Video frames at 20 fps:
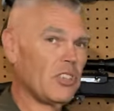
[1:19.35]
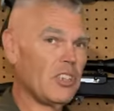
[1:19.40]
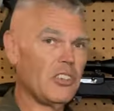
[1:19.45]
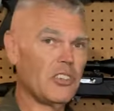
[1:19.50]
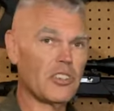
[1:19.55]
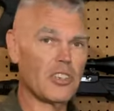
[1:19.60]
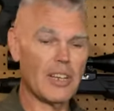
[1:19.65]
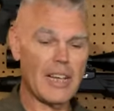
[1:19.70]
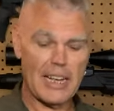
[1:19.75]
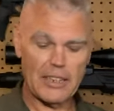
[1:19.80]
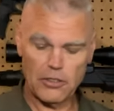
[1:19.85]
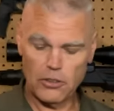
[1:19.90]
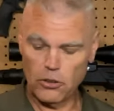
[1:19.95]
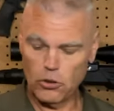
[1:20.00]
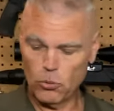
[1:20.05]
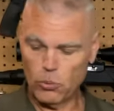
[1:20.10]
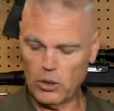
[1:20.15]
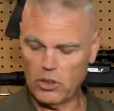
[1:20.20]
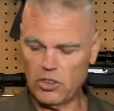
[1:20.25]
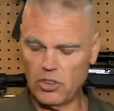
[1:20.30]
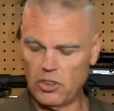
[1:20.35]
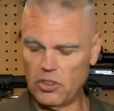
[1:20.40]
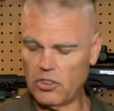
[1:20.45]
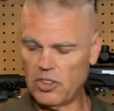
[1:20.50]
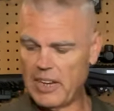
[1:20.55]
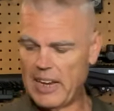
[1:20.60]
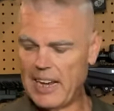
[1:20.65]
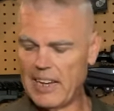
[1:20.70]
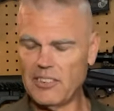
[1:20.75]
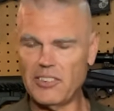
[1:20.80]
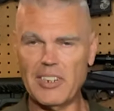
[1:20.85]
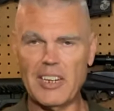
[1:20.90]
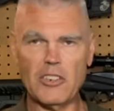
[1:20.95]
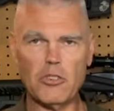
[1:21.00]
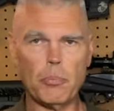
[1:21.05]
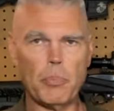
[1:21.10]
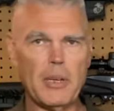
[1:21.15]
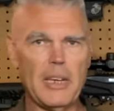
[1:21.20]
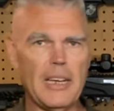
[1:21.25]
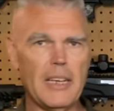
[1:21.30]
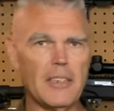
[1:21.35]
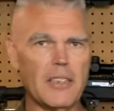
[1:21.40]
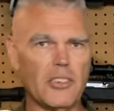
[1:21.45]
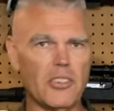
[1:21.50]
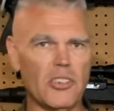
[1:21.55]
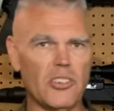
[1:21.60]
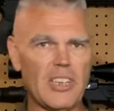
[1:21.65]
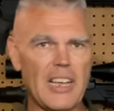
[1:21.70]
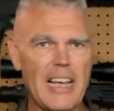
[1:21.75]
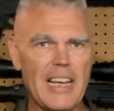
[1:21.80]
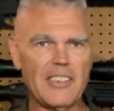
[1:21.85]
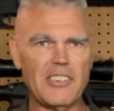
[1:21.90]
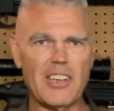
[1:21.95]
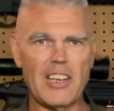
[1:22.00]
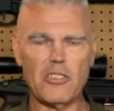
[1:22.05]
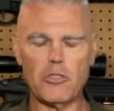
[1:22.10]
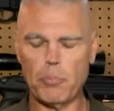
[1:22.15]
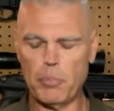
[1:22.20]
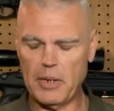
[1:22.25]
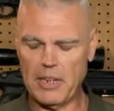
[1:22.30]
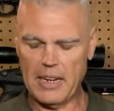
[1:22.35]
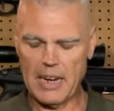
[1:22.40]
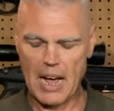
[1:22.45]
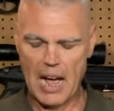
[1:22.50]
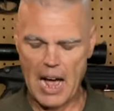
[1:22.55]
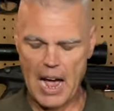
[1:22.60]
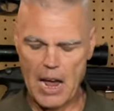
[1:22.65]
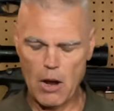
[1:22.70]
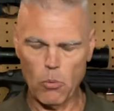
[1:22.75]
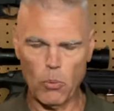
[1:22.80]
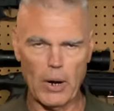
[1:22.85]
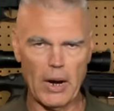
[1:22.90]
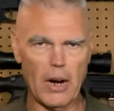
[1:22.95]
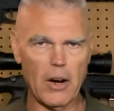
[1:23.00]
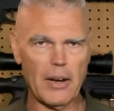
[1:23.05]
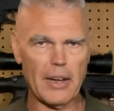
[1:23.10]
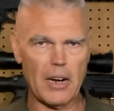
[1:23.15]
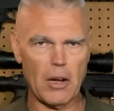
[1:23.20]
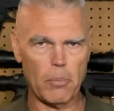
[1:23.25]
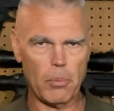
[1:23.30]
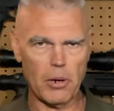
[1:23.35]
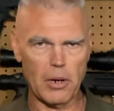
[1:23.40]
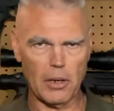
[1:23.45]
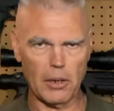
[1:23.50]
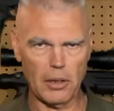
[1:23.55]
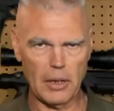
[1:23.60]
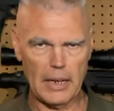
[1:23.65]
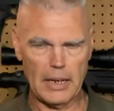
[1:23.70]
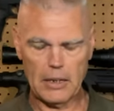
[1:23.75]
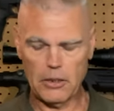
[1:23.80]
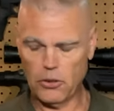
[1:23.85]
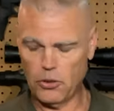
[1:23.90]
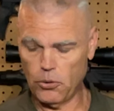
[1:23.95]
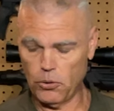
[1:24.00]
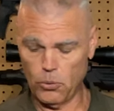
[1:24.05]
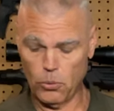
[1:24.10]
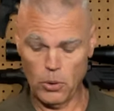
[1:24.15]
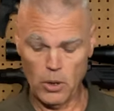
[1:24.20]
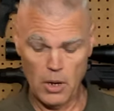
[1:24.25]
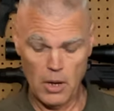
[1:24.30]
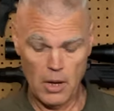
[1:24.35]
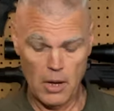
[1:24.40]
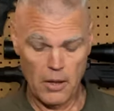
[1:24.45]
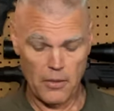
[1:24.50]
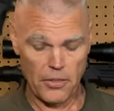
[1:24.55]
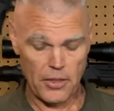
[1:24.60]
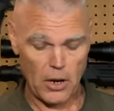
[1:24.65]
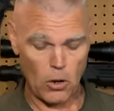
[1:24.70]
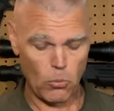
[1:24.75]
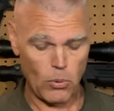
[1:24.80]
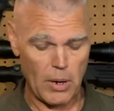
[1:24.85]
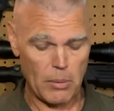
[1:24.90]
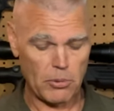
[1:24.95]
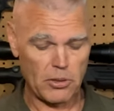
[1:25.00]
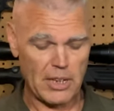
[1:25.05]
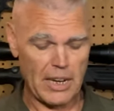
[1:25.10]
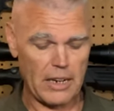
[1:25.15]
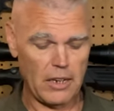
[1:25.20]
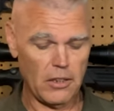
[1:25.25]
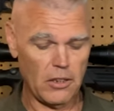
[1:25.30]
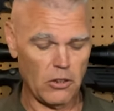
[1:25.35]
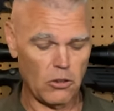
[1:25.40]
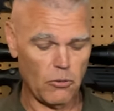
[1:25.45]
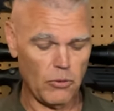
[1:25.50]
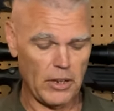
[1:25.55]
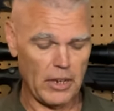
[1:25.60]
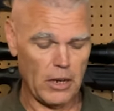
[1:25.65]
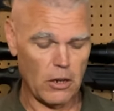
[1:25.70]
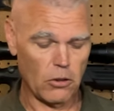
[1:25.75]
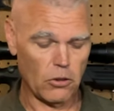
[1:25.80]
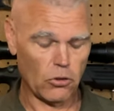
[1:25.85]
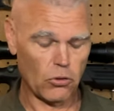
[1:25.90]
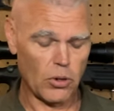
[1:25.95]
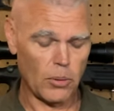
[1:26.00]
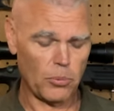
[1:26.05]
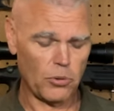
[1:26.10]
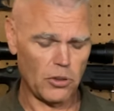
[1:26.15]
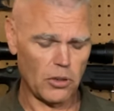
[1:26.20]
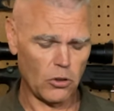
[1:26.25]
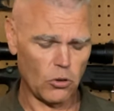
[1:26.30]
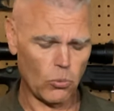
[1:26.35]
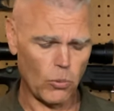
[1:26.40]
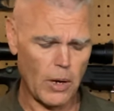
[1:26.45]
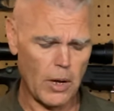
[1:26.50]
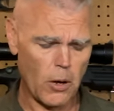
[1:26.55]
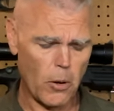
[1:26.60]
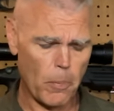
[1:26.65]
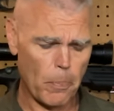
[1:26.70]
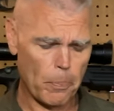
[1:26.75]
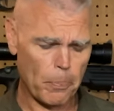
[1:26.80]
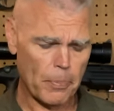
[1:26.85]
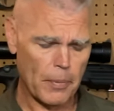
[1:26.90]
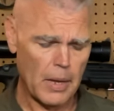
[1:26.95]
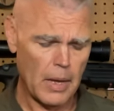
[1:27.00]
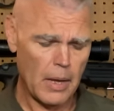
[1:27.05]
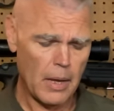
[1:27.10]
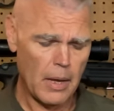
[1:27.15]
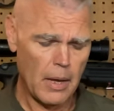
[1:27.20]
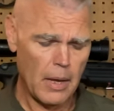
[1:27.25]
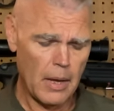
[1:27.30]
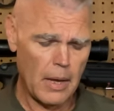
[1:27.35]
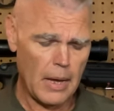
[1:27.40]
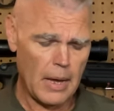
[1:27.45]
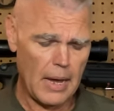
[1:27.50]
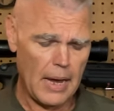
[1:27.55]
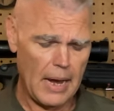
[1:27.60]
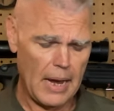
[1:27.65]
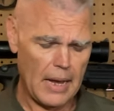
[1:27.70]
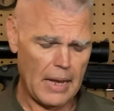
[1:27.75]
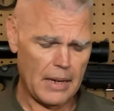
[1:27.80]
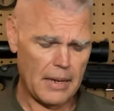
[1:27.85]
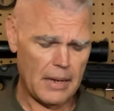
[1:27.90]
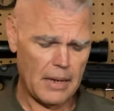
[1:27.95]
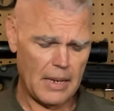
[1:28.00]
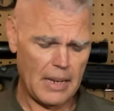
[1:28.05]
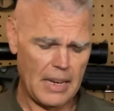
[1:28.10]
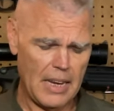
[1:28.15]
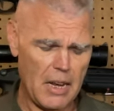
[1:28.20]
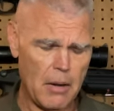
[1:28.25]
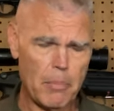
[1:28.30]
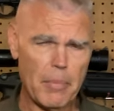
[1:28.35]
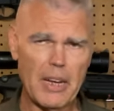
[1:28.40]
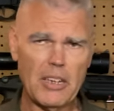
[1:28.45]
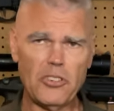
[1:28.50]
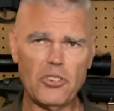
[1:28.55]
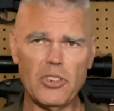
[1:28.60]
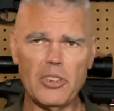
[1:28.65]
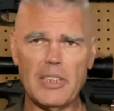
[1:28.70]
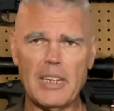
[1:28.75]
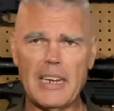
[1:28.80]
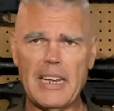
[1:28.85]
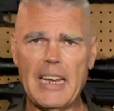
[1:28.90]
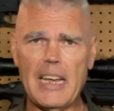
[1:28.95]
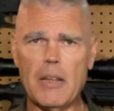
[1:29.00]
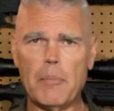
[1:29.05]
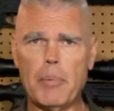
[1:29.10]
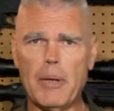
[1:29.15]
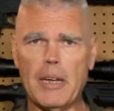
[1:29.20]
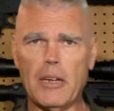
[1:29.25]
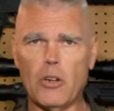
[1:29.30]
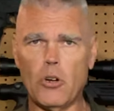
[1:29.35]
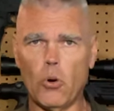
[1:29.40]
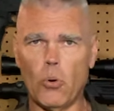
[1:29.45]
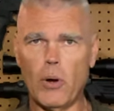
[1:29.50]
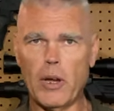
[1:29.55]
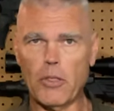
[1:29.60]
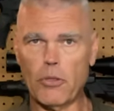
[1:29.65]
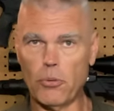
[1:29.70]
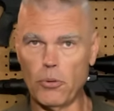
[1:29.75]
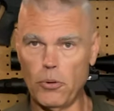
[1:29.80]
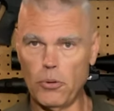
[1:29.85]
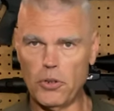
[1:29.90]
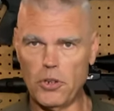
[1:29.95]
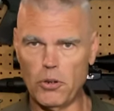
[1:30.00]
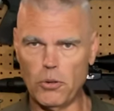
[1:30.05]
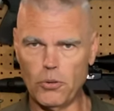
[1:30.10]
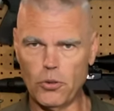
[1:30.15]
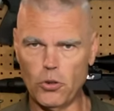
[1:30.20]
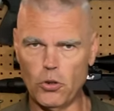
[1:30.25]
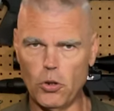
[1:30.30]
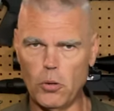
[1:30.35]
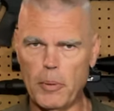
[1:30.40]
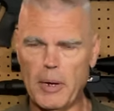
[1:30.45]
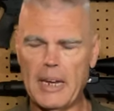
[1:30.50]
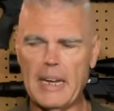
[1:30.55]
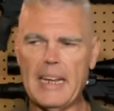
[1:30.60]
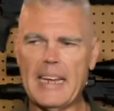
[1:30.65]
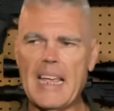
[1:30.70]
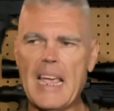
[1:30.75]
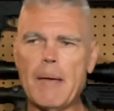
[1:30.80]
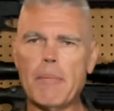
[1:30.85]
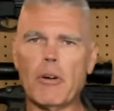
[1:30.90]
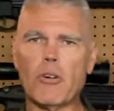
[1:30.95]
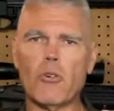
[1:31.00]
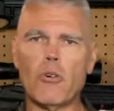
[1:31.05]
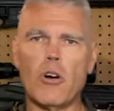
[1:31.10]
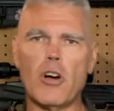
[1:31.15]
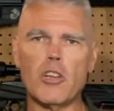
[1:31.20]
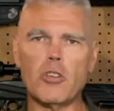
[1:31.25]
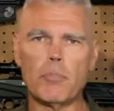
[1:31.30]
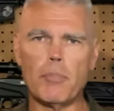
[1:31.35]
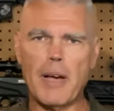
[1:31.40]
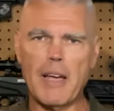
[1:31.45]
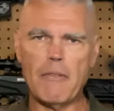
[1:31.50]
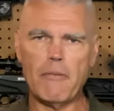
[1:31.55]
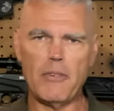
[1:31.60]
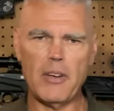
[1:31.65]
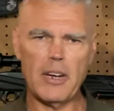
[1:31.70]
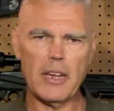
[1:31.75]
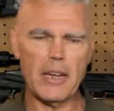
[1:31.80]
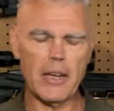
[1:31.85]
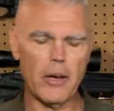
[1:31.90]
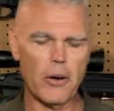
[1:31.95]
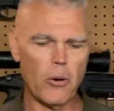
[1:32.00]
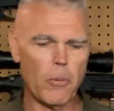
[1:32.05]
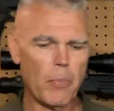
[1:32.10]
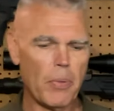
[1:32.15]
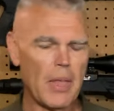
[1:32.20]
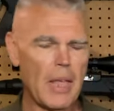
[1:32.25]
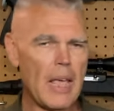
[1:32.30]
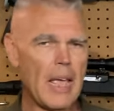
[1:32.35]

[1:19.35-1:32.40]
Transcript: these glasses, which is SSP. This is SSP Eyewear, and I'll put a link to their website in this video description as well. And he mentioned that he had been going through YouTube and he came across my video